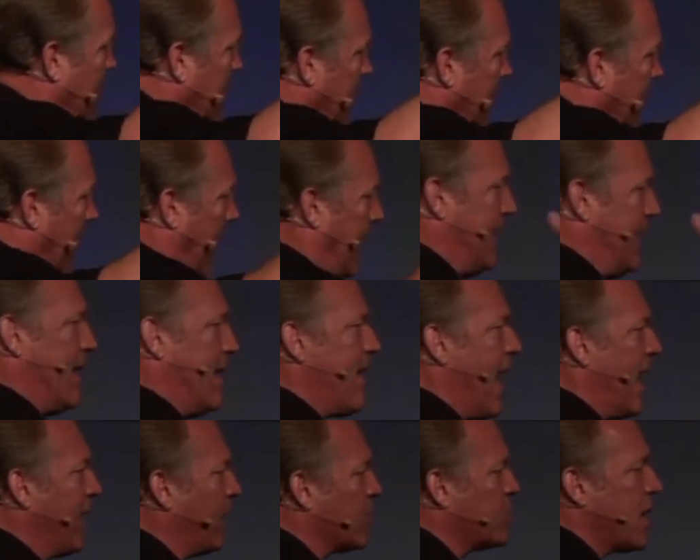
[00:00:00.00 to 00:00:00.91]
I never
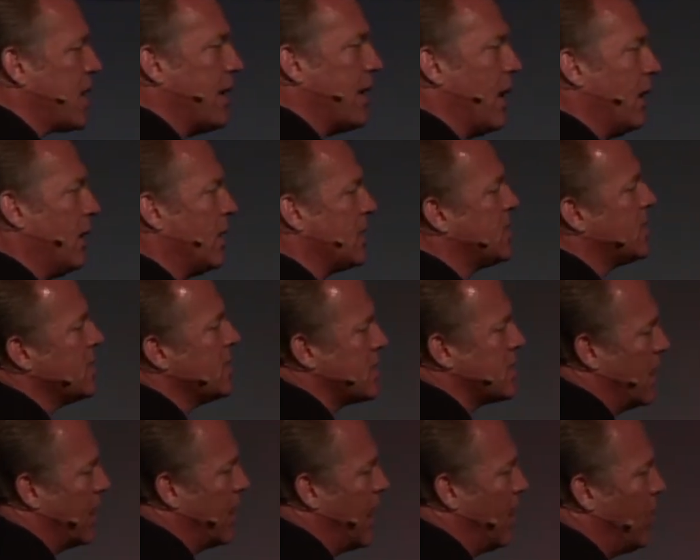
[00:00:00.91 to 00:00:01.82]
had to say, now listen,
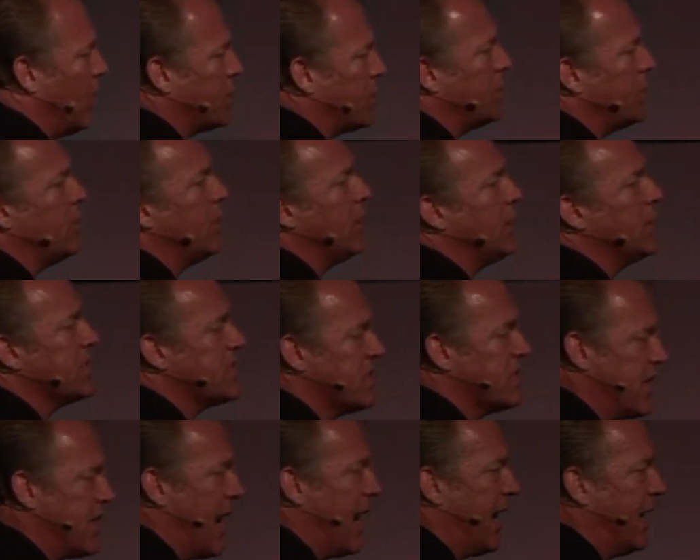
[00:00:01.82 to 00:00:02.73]
son, I want you to
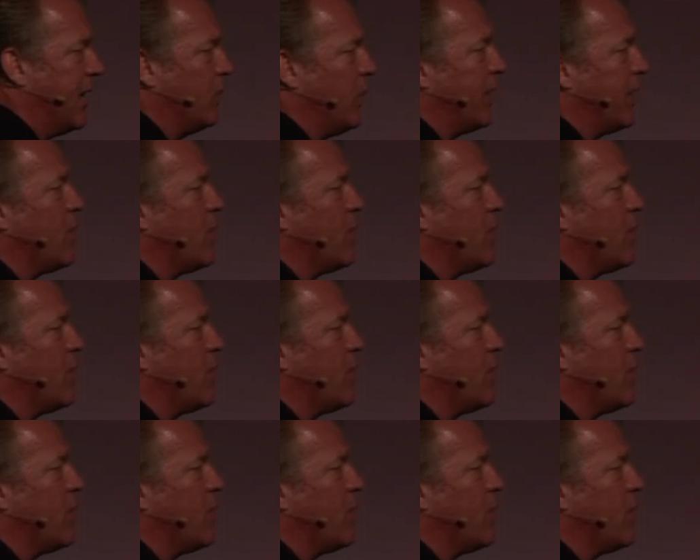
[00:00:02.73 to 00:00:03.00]
understand when your